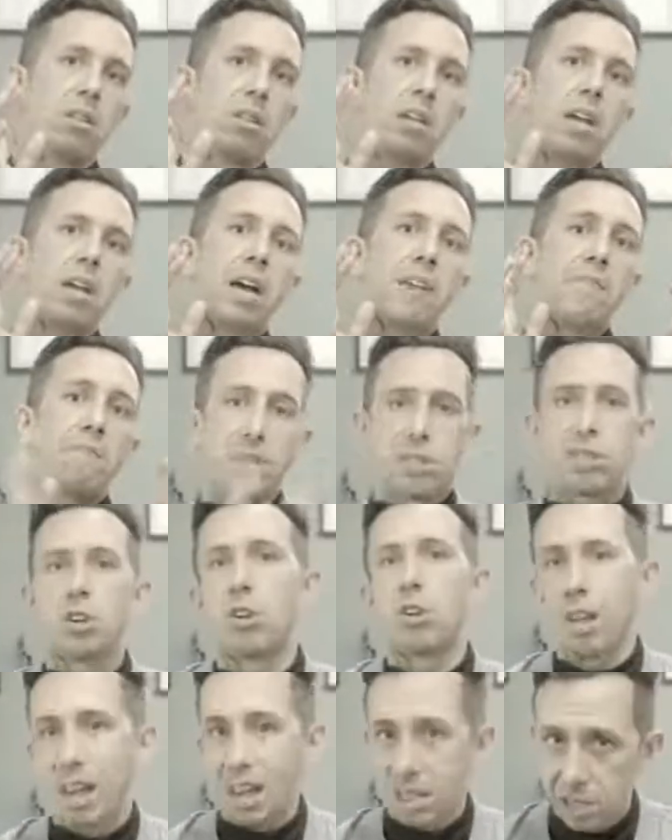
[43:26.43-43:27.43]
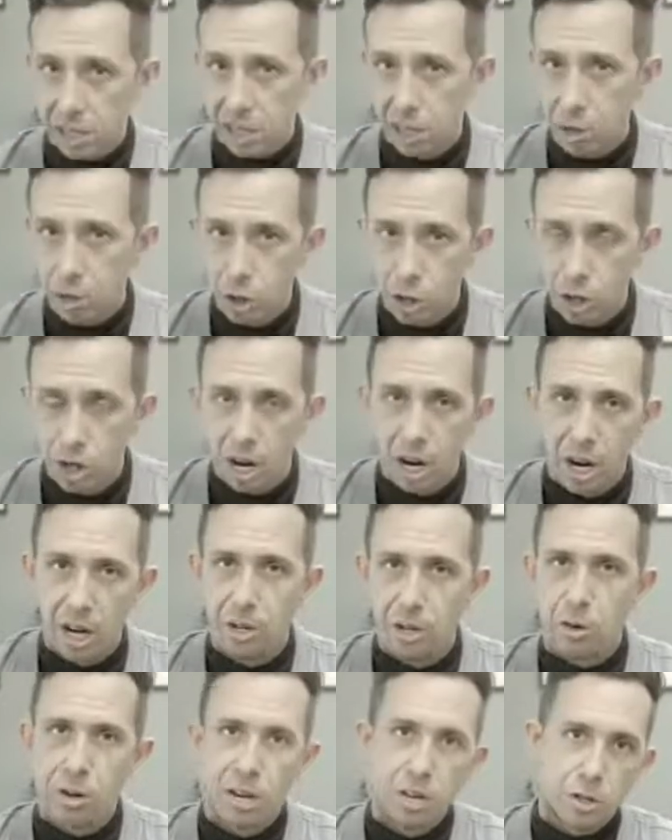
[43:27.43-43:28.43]
and physical execution on
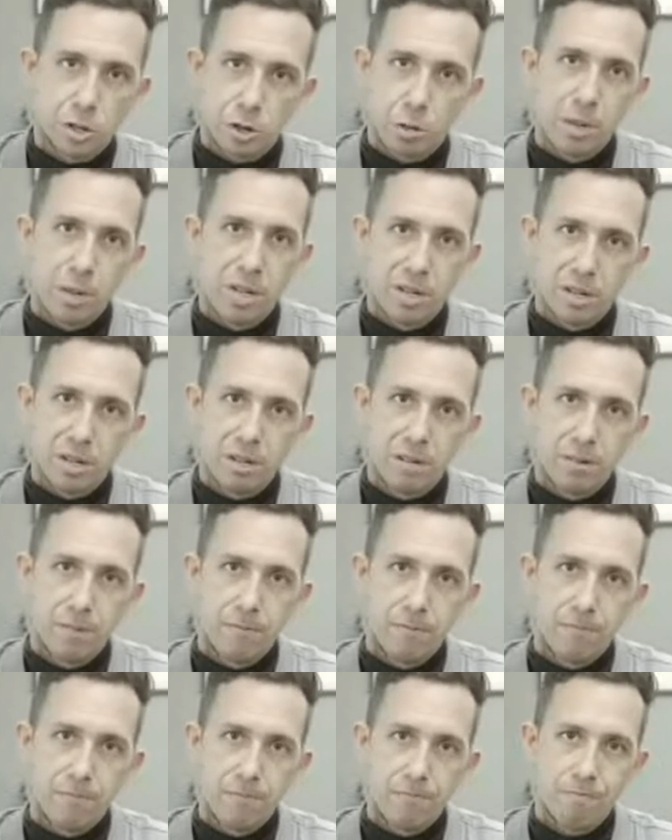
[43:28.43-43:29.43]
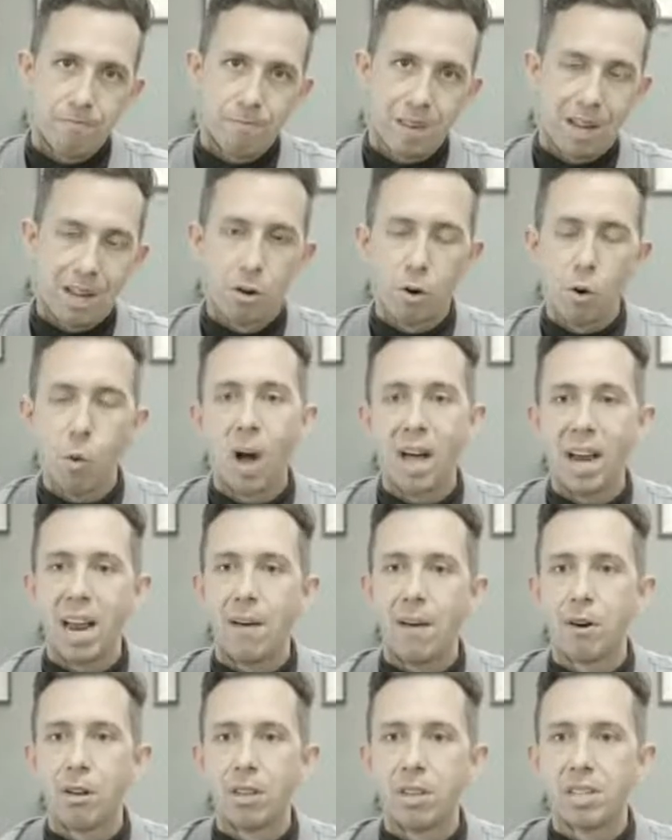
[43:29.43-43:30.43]
your instrument. I don't quite have
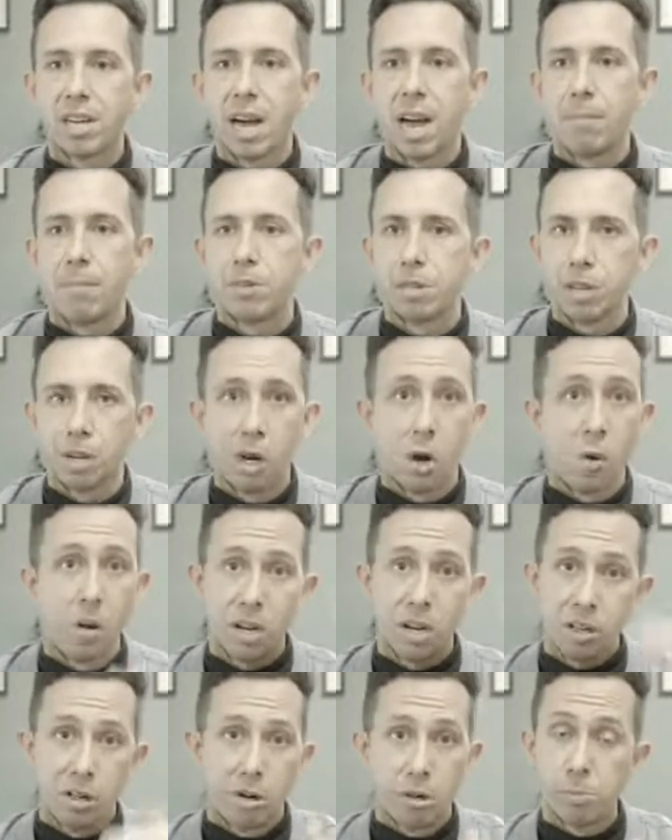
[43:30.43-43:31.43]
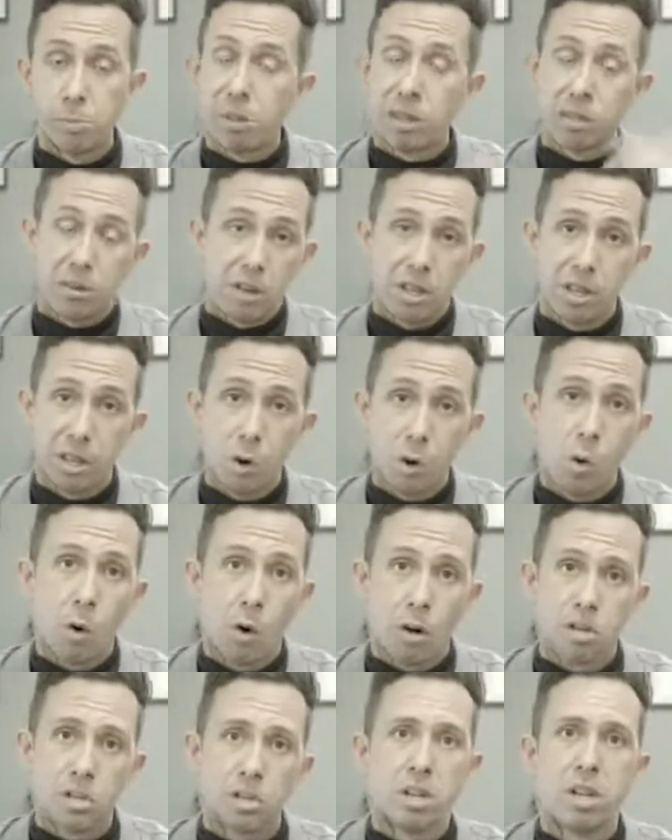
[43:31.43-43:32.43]
all the time to go into those, but they're in the
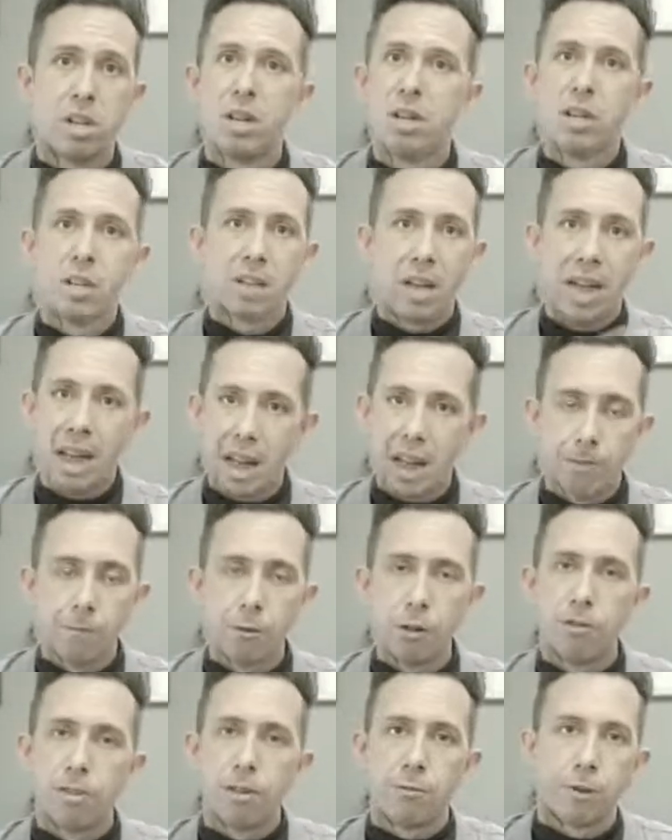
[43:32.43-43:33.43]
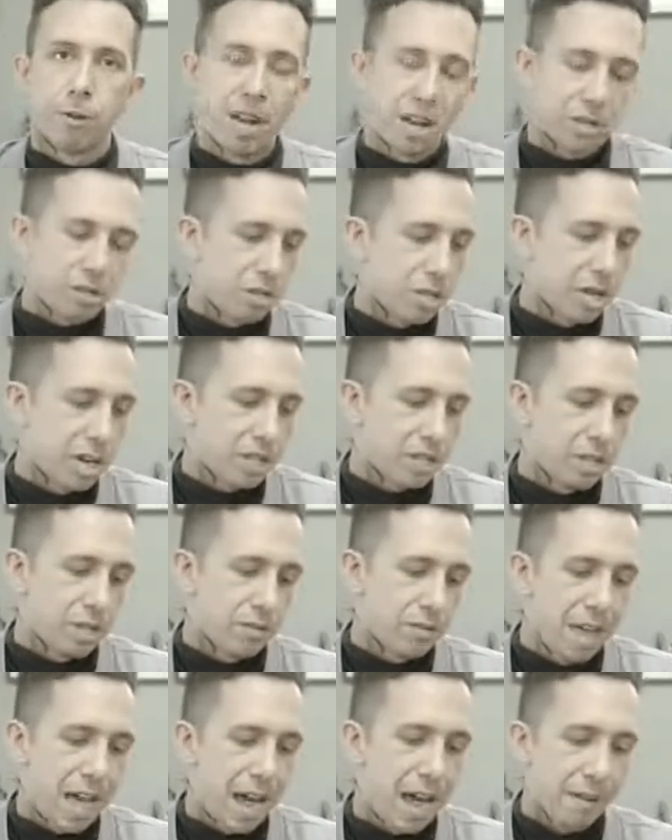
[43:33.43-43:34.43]
course, handful of different exercises of
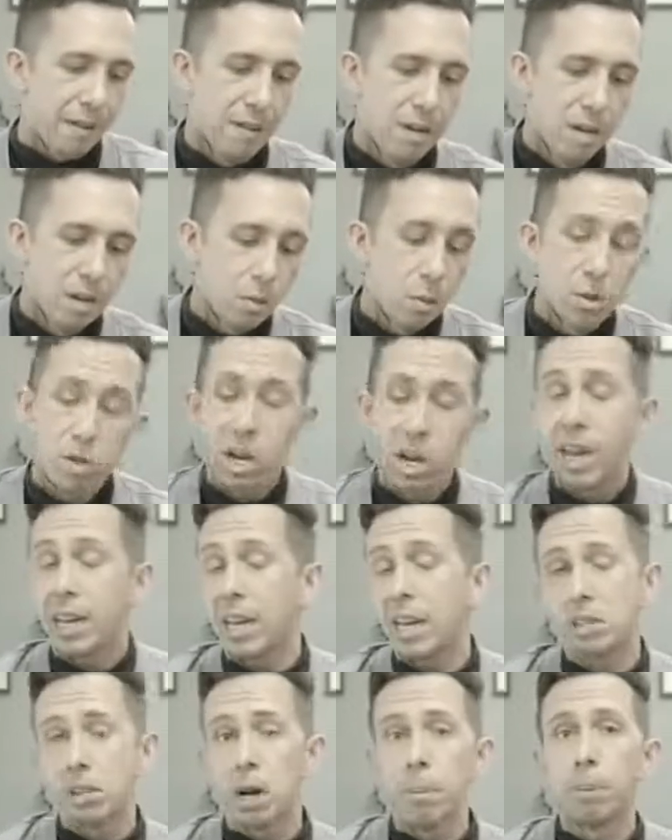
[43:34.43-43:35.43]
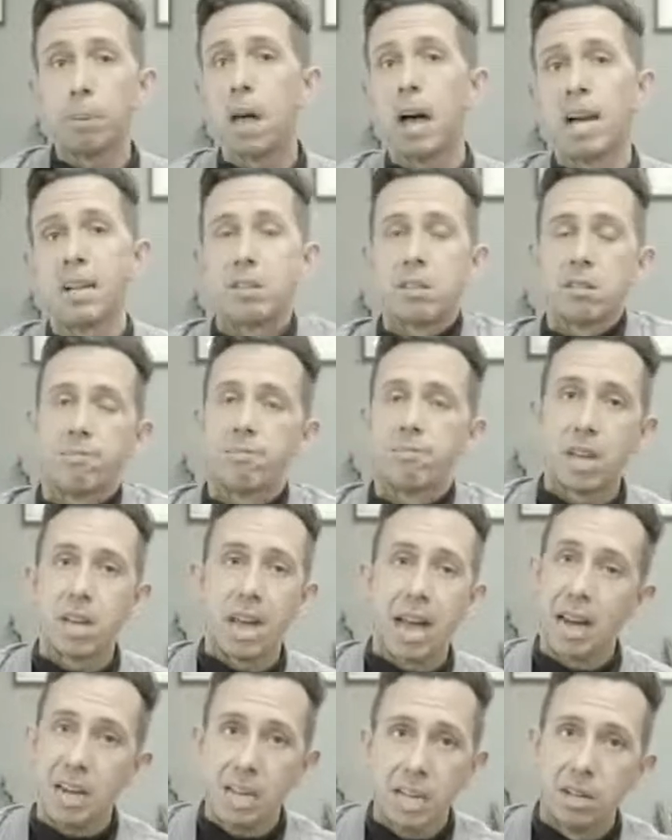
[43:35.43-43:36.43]
that, which I guess apply to
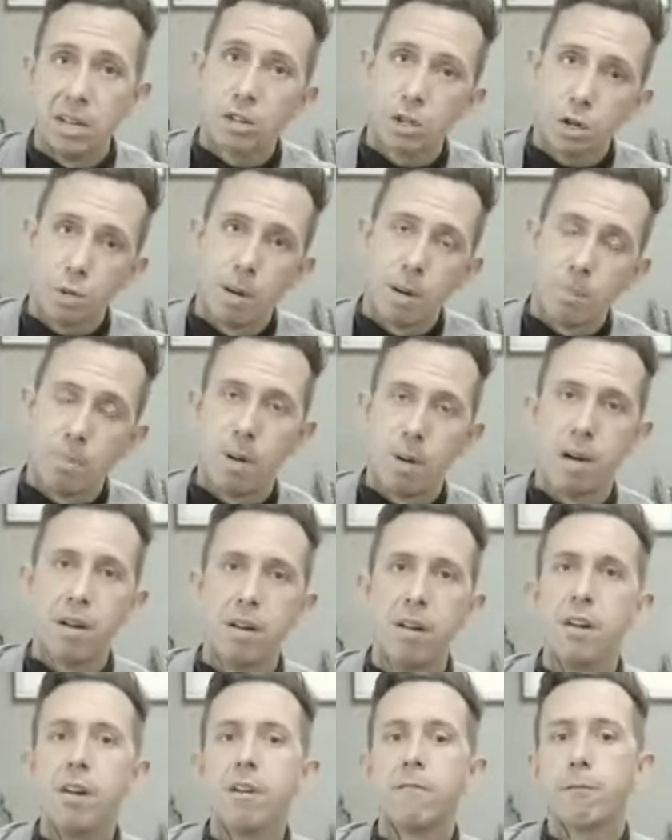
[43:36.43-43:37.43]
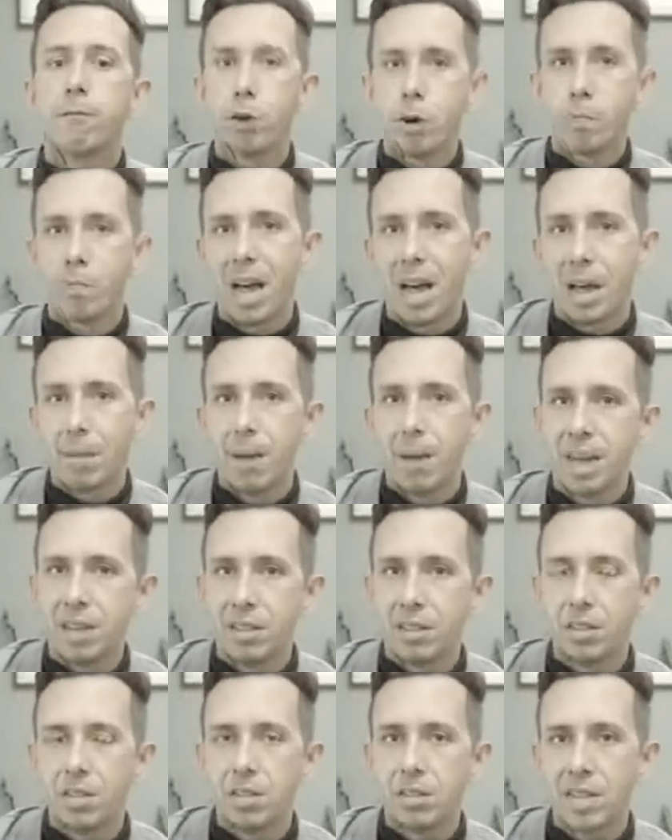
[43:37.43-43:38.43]
any instrument. But for your
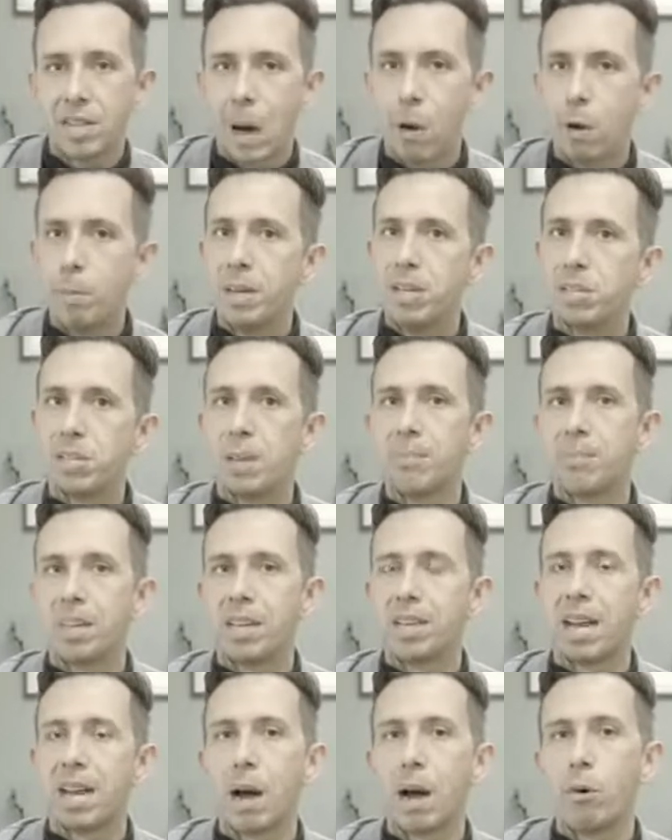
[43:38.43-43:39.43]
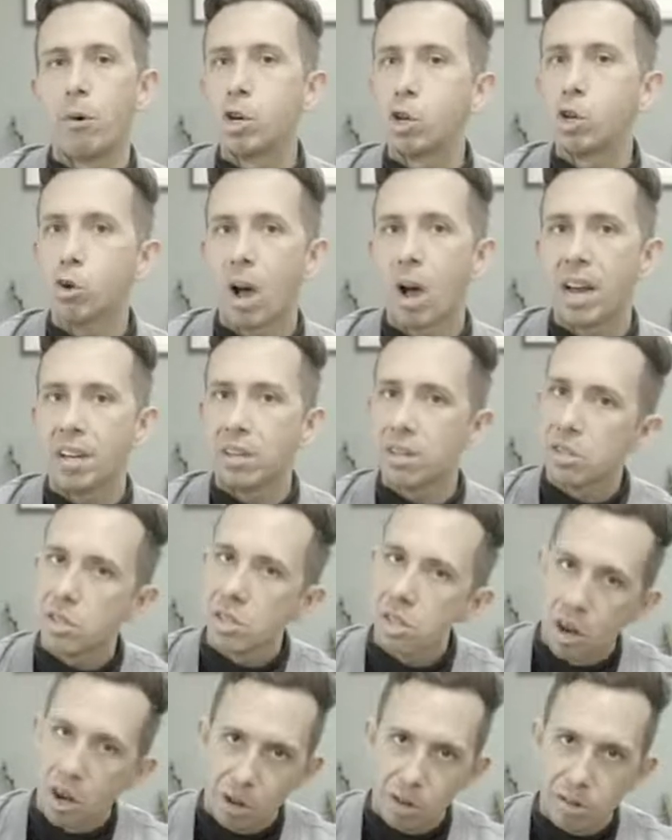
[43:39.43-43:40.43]
bandmates, that would be something that I would try to
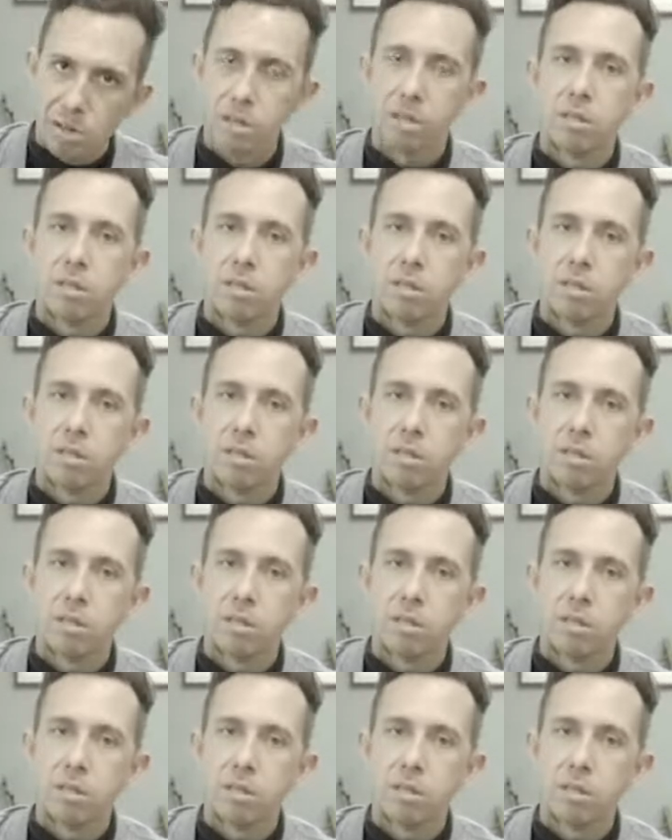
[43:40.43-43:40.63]
start